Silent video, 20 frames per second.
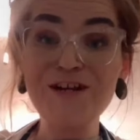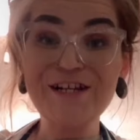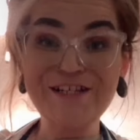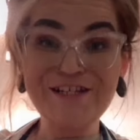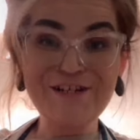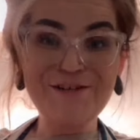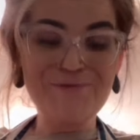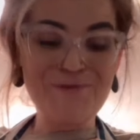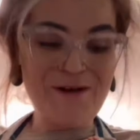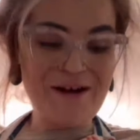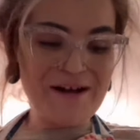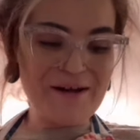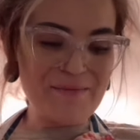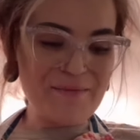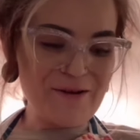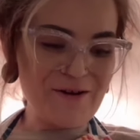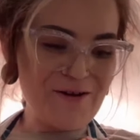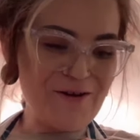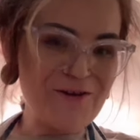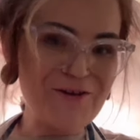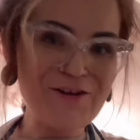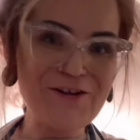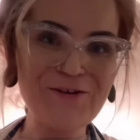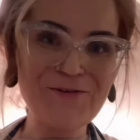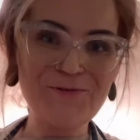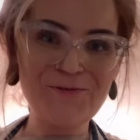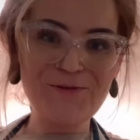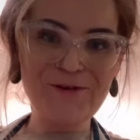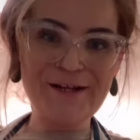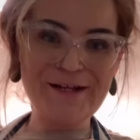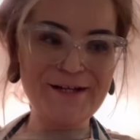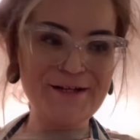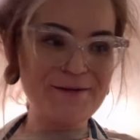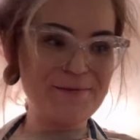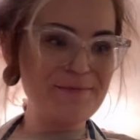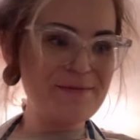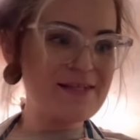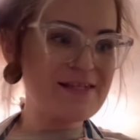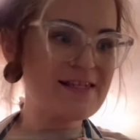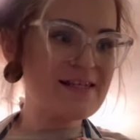you wipe all your
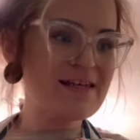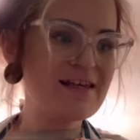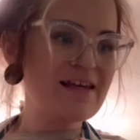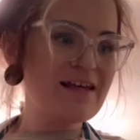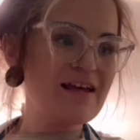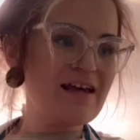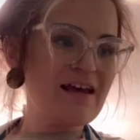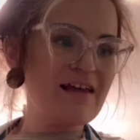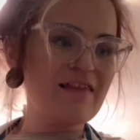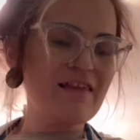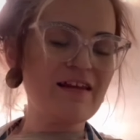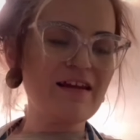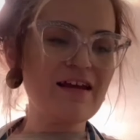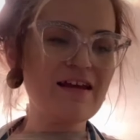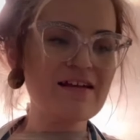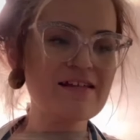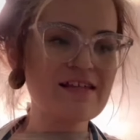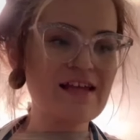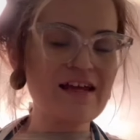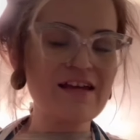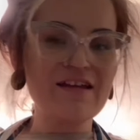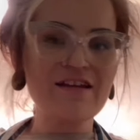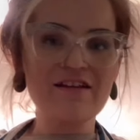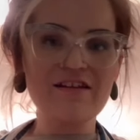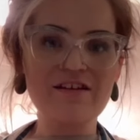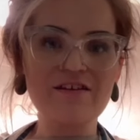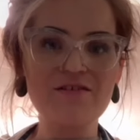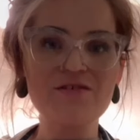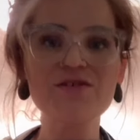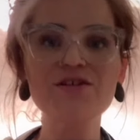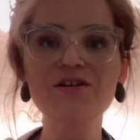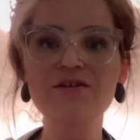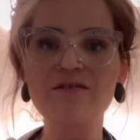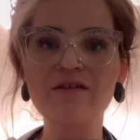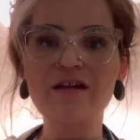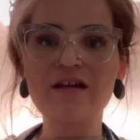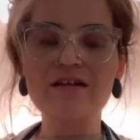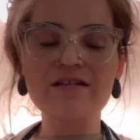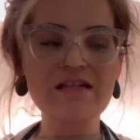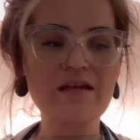rims, the next thing you do is you're
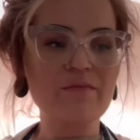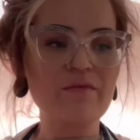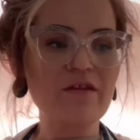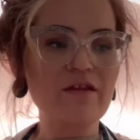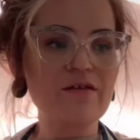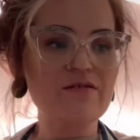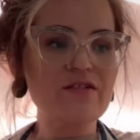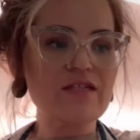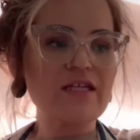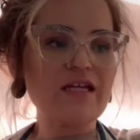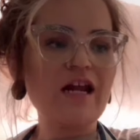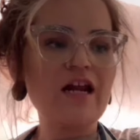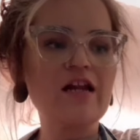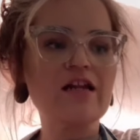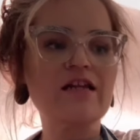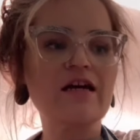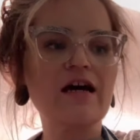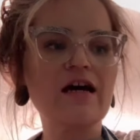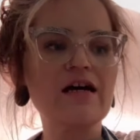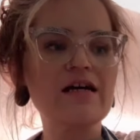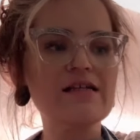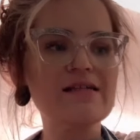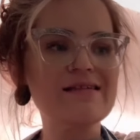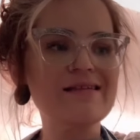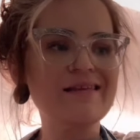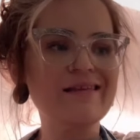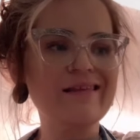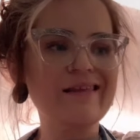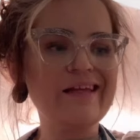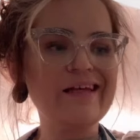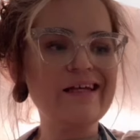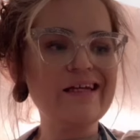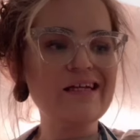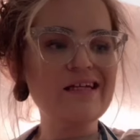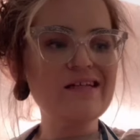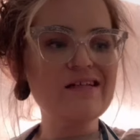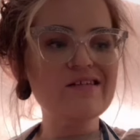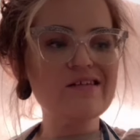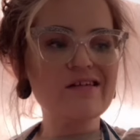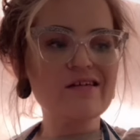going to get some of those sanitized
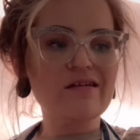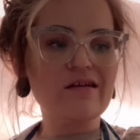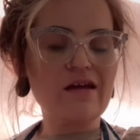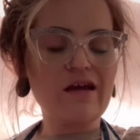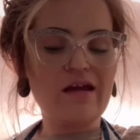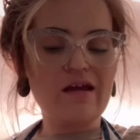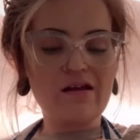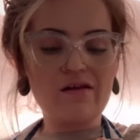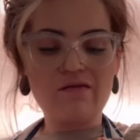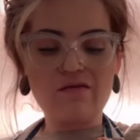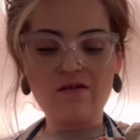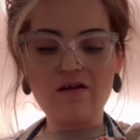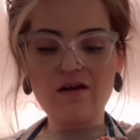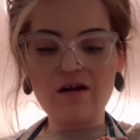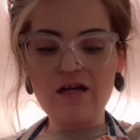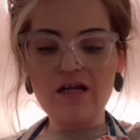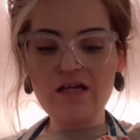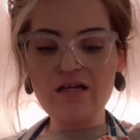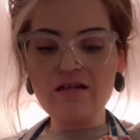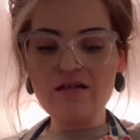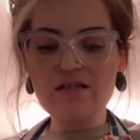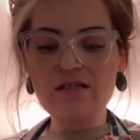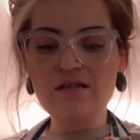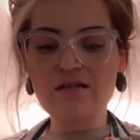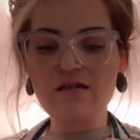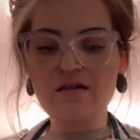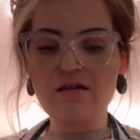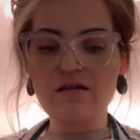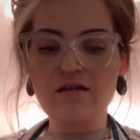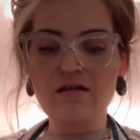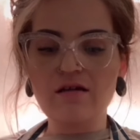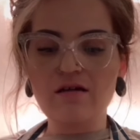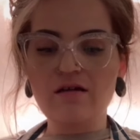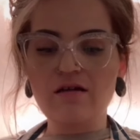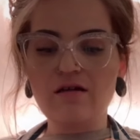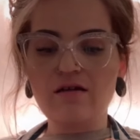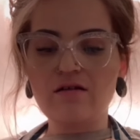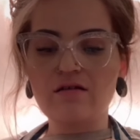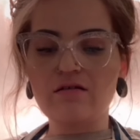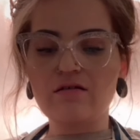lids and rings.
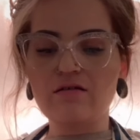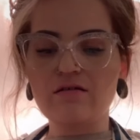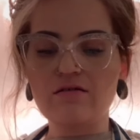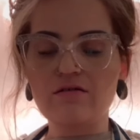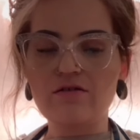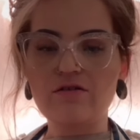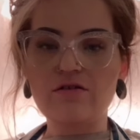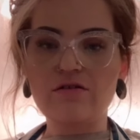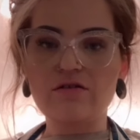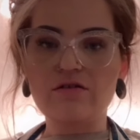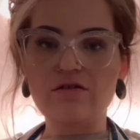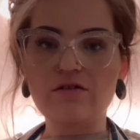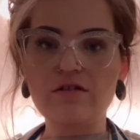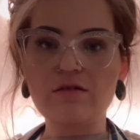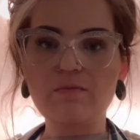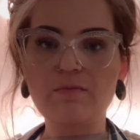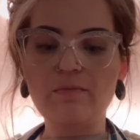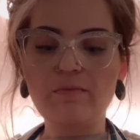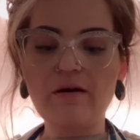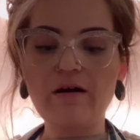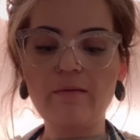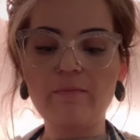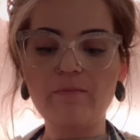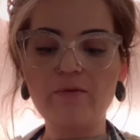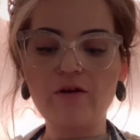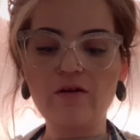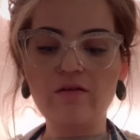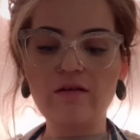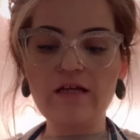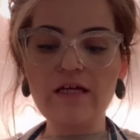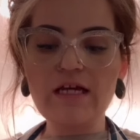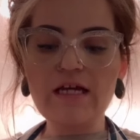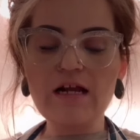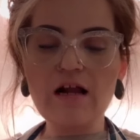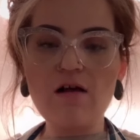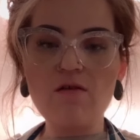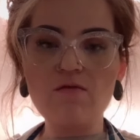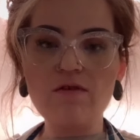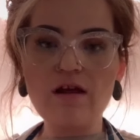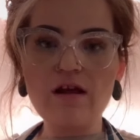Just pop your lid
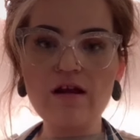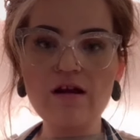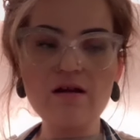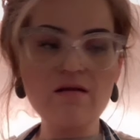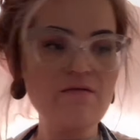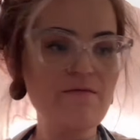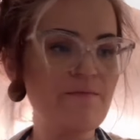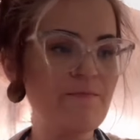on there.